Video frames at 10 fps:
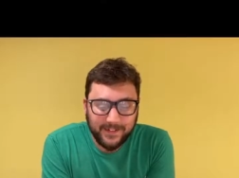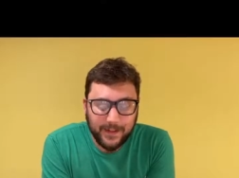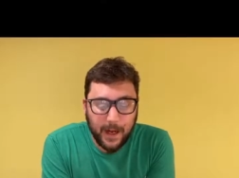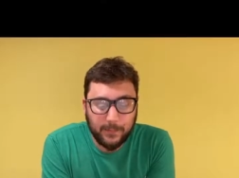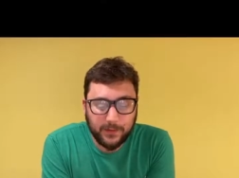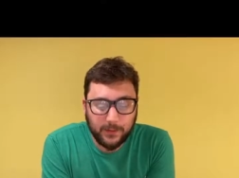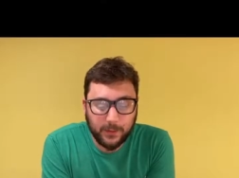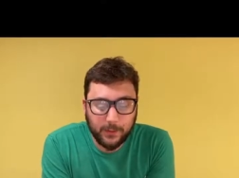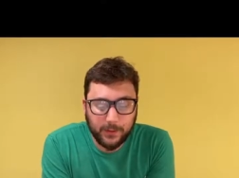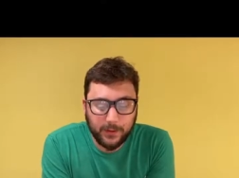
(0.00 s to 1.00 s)

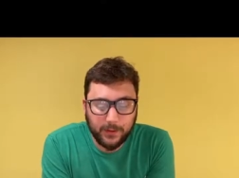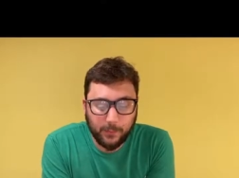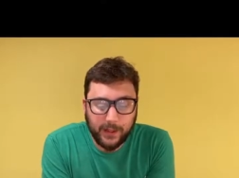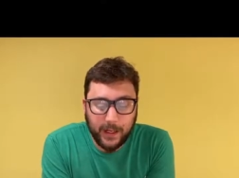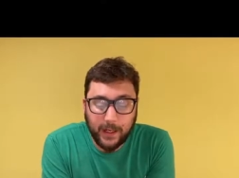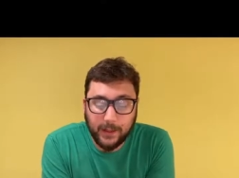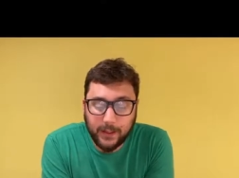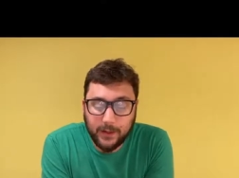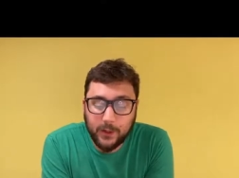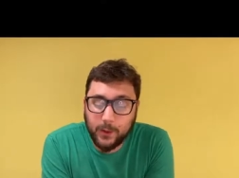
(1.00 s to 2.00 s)
absolutely we and i need
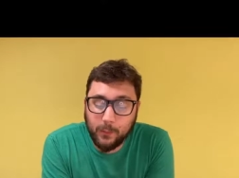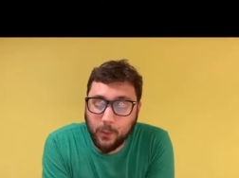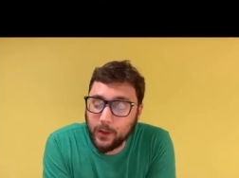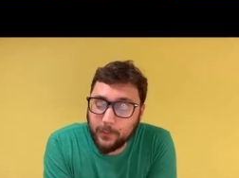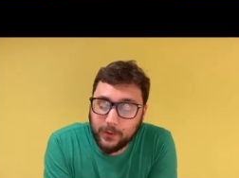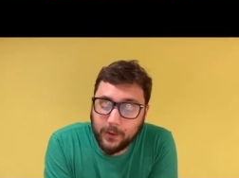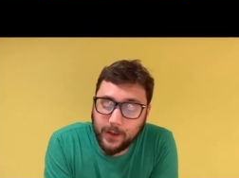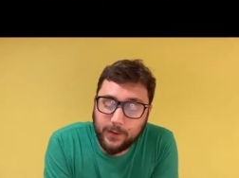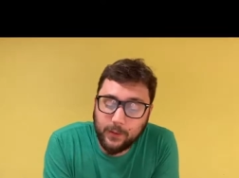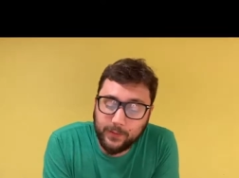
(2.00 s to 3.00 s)
to do it more and i'm sorry
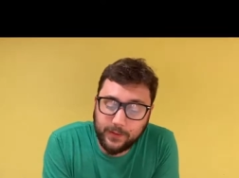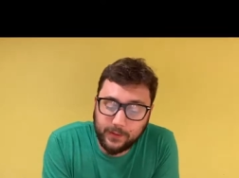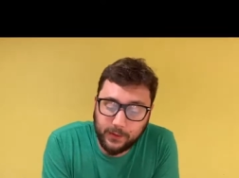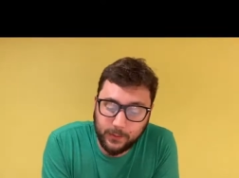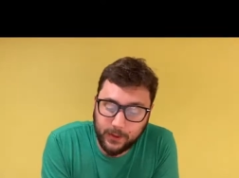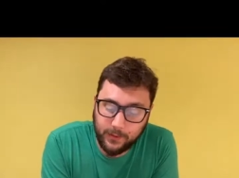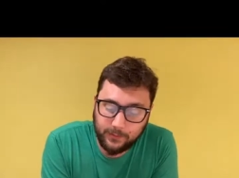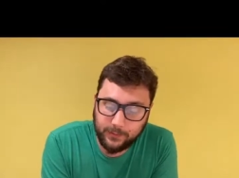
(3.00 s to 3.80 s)
i don't visit you enough